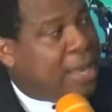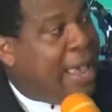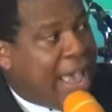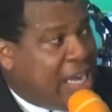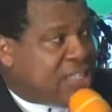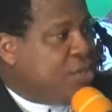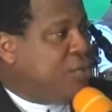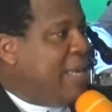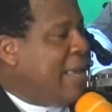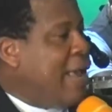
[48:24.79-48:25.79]
anything you say.
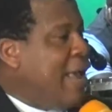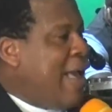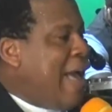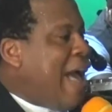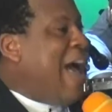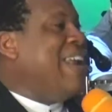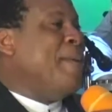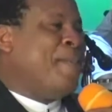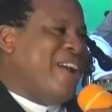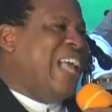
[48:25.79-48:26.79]
And the
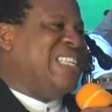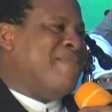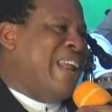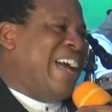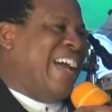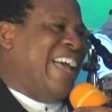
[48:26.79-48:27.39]
brother is a Malachi.